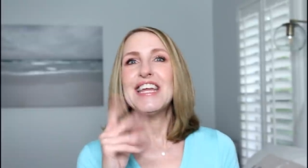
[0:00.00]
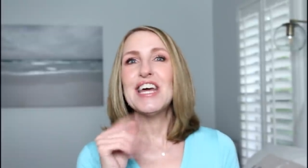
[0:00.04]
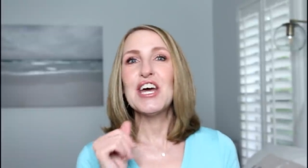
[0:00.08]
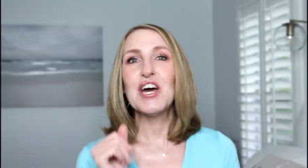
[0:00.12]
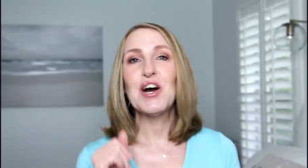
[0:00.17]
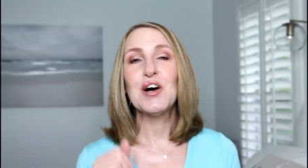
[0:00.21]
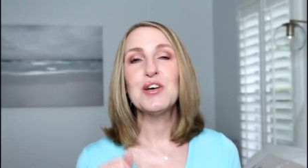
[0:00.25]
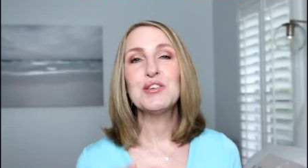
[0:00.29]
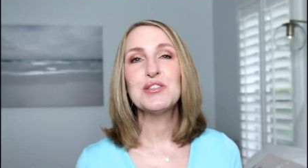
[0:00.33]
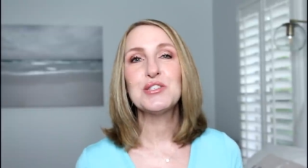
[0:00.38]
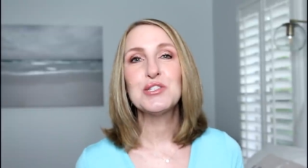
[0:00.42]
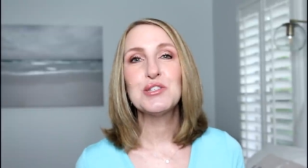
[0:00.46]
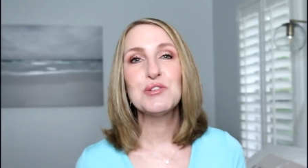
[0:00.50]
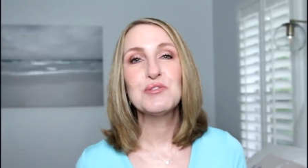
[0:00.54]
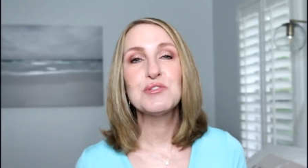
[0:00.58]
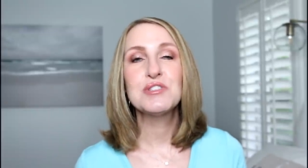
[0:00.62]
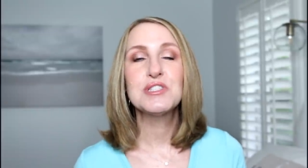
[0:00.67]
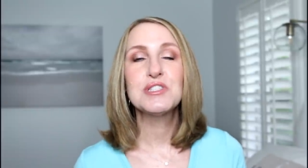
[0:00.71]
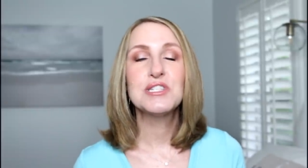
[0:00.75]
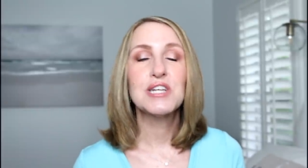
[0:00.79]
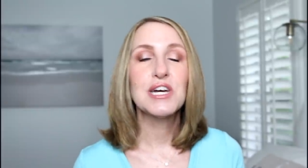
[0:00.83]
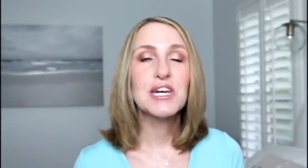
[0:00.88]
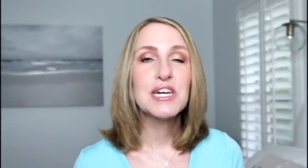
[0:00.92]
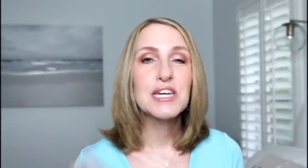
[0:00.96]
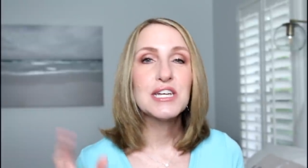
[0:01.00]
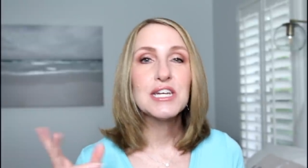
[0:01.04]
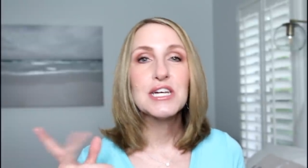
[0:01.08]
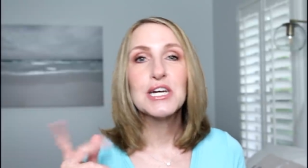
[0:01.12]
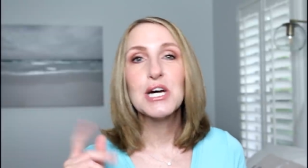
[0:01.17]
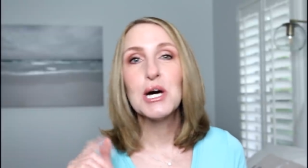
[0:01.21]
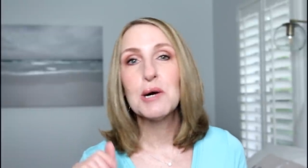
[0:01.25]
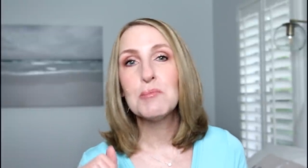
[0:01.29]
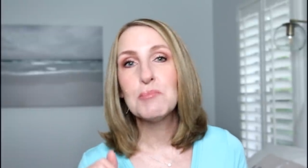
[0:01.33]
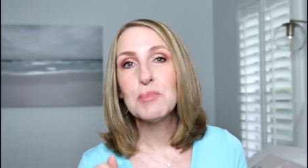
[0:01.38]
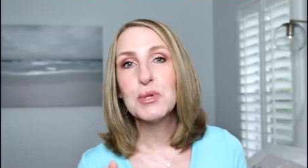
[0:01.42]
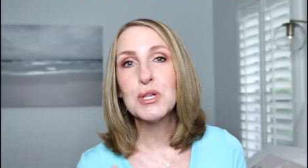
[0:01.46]
and I also stuck in a
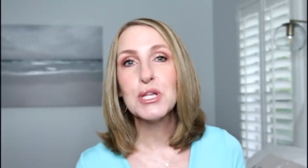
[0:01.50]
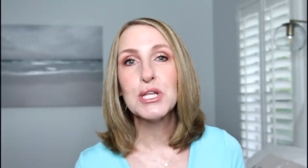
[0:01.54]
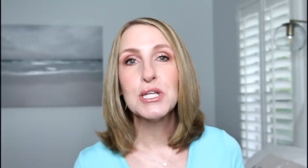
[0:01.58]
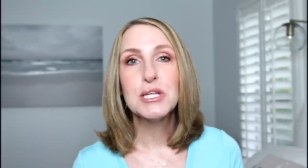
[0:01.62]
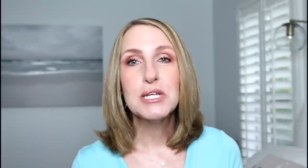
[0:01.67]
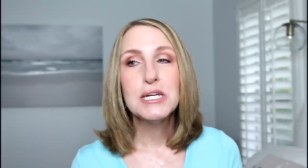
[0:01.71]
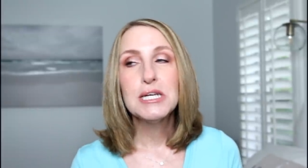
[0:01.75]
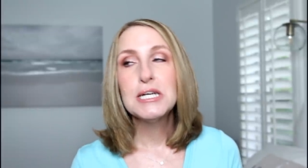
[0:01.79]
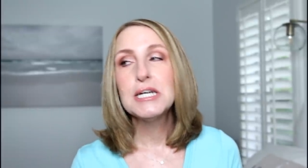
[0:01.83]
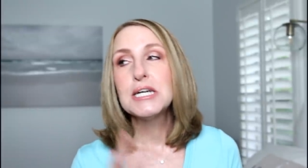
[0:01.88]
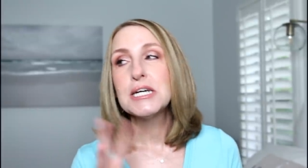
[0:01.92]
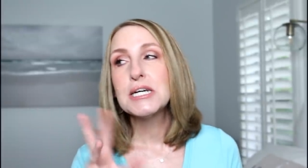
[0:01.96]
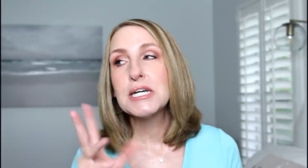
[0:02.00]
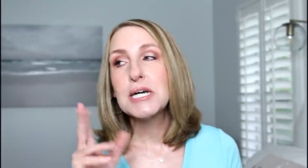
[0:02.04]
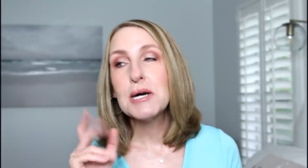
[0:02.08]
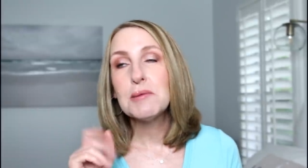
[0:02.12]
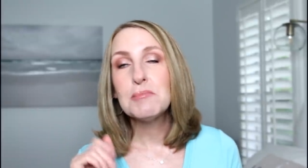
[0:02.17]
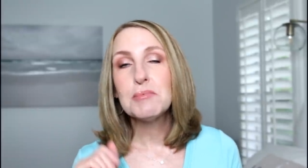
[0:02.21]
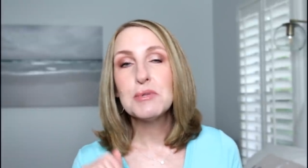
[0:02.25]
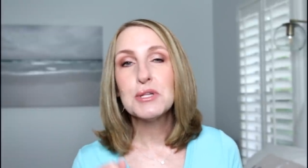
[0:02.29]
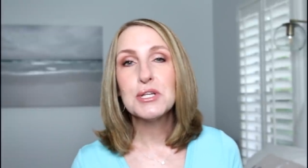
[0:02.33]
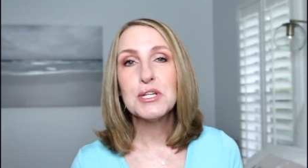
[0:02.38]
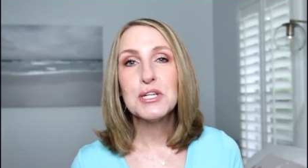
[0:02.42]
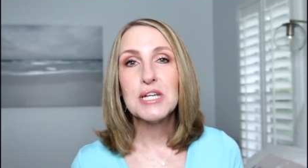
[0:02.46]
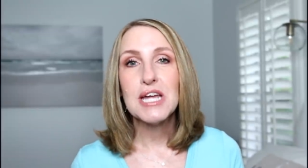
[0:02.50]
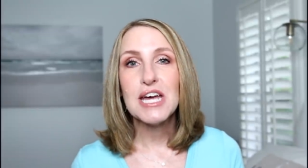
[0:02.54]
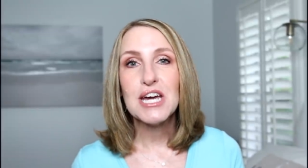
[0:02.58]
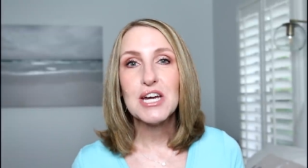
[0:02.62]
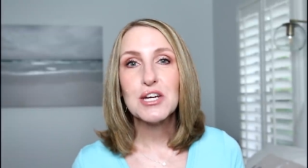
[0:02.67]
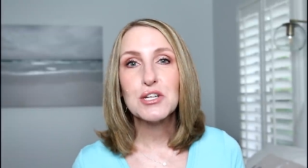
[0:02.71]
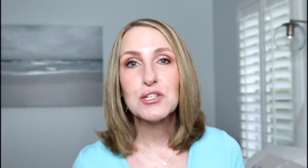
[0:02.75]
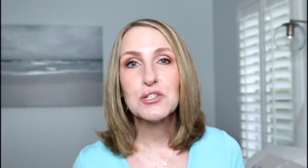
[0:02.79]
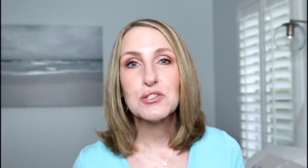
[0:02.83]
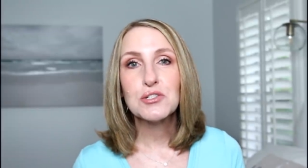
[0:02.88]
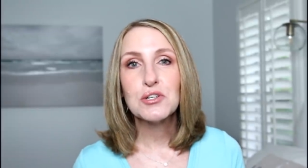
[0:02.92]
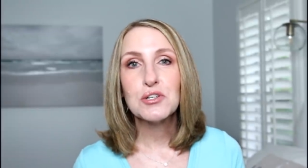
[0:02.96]
couple couple
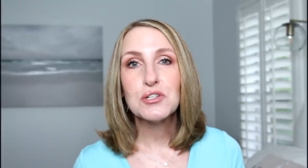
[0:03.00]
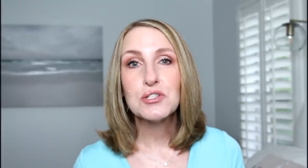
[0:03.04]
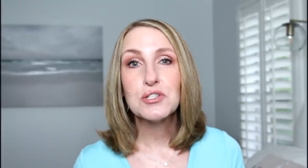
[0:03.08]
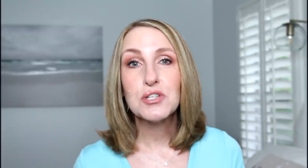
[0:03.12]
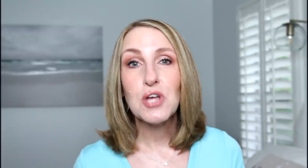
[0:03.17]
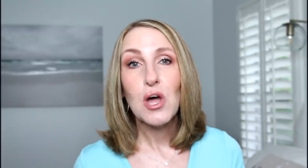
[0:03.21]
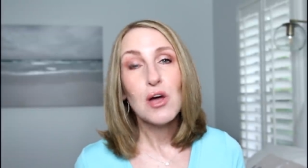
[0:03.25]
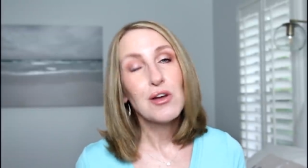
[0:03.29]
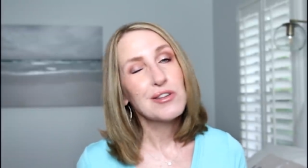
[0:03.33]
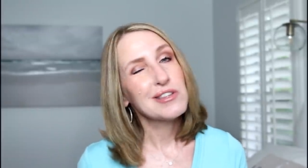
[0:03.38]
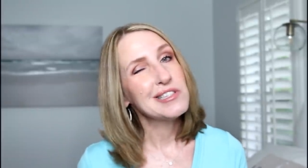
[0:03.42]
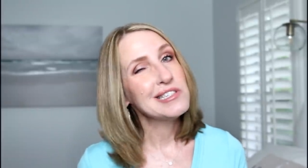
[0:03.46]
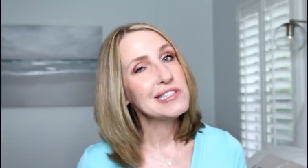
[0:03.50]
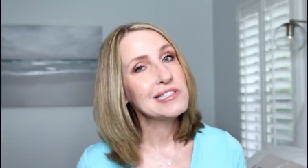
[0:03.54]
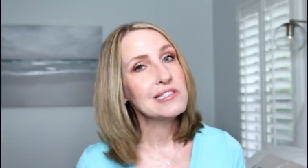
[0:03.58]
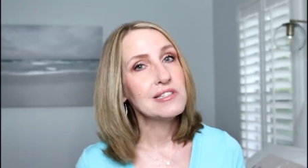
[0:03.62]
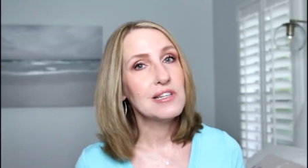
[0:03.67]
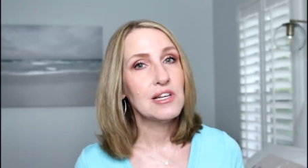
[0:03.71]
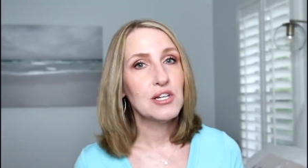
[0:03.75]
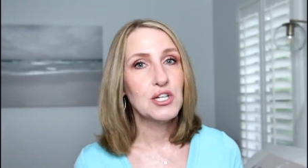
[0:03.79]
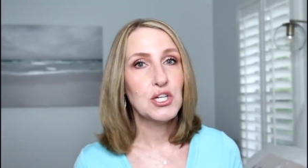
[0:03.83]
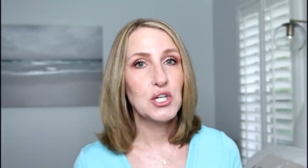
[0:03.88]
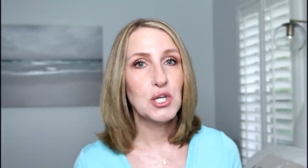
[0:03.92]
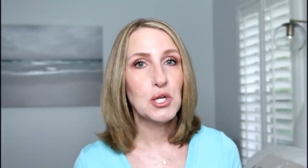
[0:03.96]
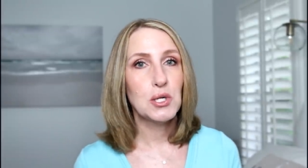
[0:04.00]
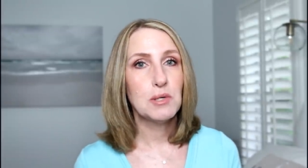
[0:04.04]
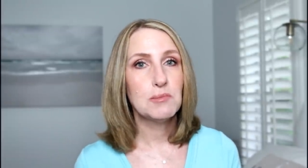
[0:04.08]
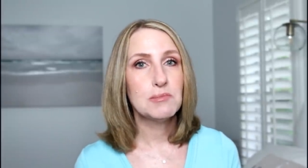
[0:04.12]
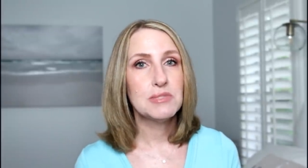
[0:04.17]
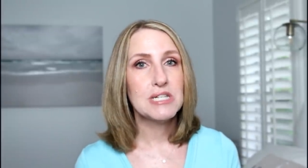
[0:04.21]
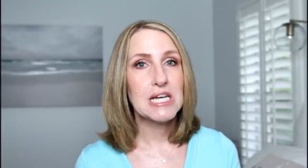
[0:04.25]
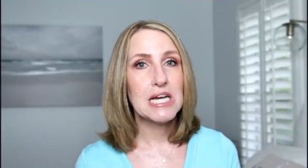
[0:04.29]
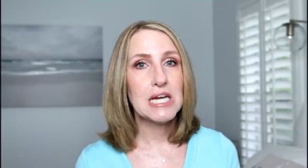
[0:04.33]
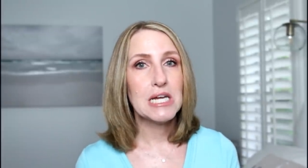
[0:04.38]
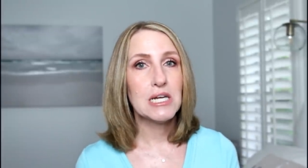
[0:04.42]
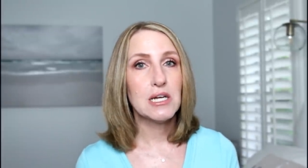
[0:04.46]
extras you know what
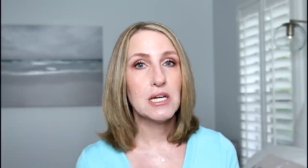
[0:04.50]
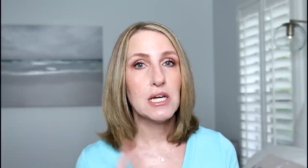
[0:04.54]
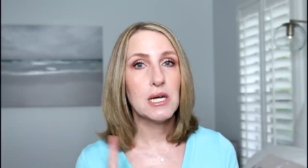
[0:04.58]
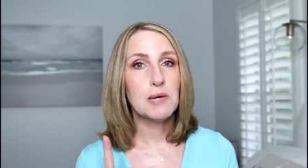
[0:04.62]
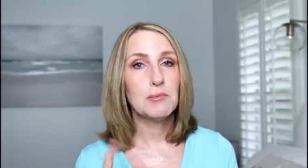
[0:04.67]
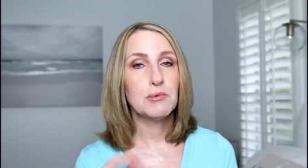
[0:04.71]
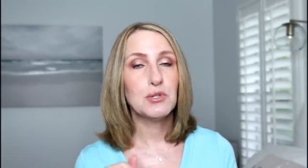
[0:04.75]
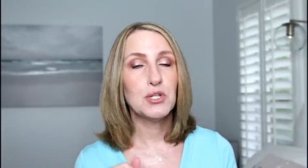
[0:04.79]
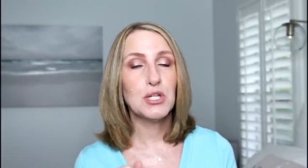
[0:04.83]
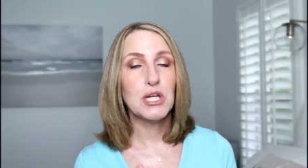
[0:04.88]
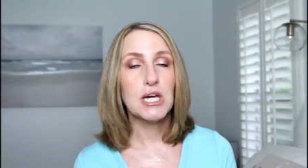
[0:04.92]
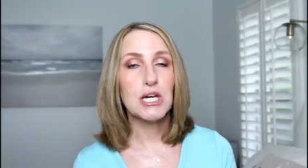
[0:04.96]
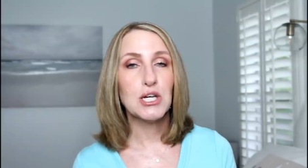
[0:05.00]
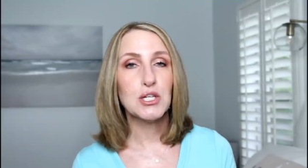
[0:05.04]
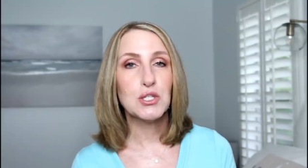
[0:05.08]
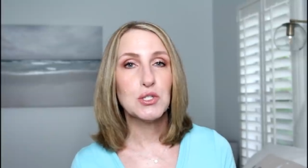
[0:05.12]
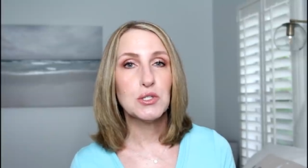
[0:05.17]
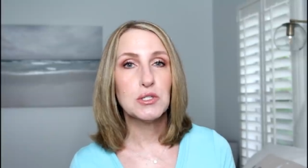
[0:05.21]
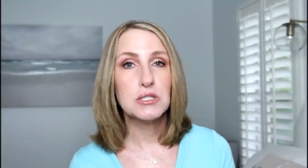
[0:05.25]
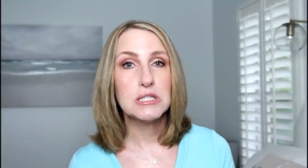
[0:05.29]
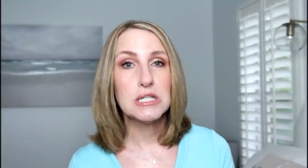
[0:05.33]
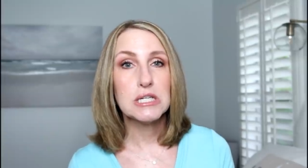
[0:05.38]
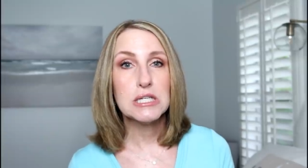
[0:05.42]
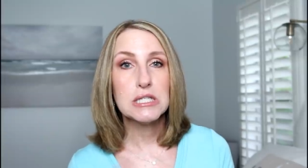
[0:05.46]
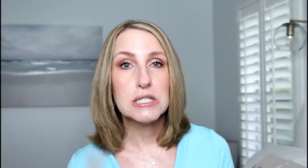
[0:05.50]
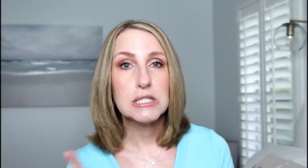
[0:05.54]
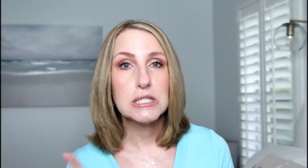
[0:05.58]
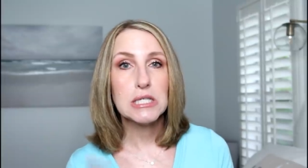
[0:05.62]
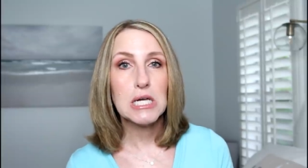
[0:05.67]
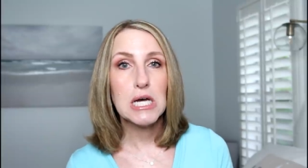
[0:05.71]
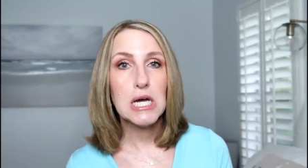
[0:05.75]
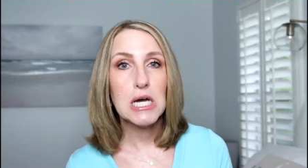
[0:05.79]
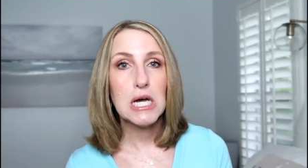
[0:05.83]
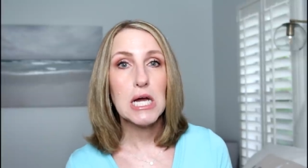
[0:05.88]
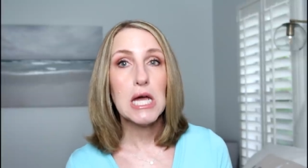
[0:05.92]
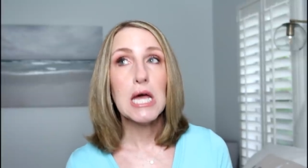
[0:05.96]
I'm saying? A couple of extras that I
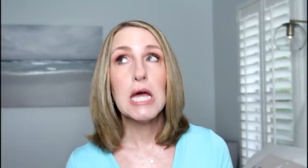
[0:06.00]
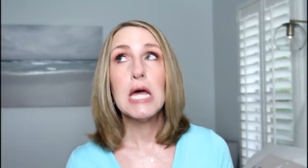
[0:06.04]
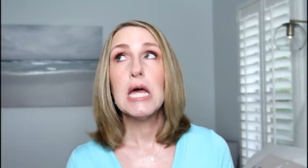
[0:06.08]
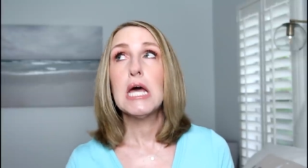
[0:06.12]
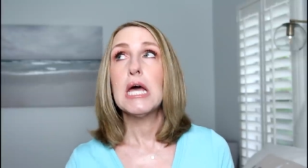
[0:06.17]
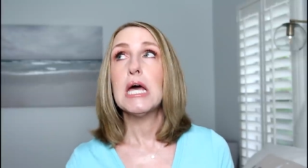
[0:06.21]
saw.